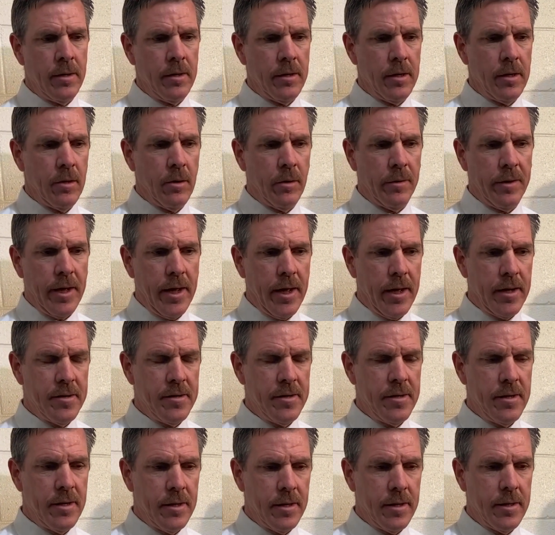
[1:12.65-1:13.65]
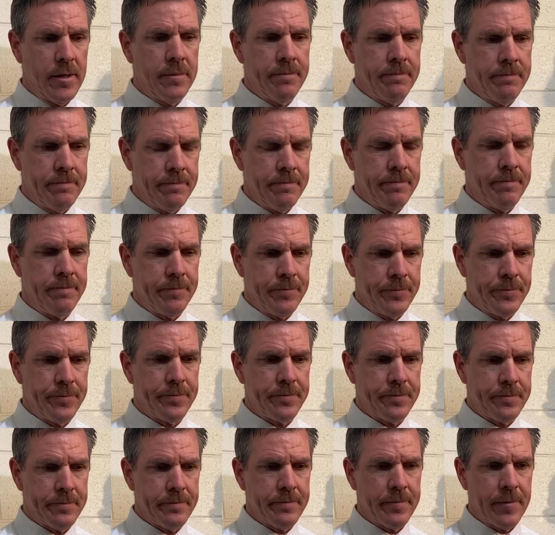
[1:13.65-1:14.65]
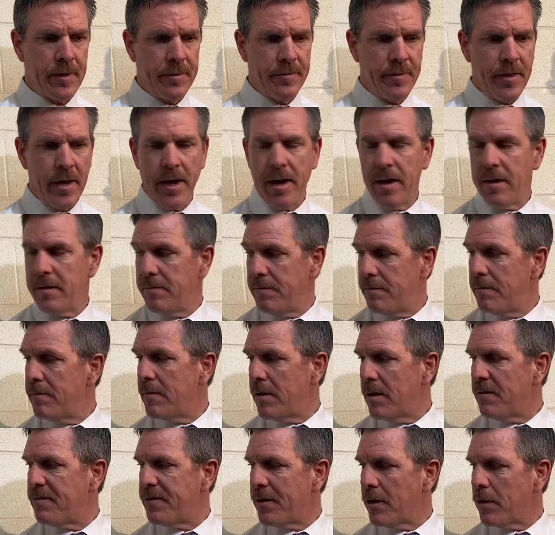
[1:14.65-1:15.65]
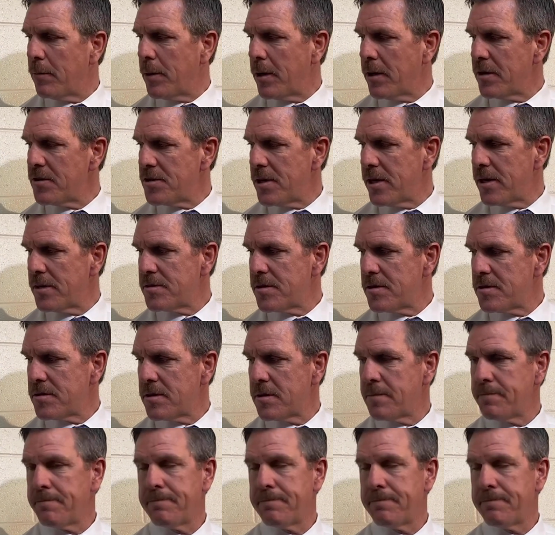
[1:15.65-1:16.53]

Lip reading: you know, they had a fair amount of chances.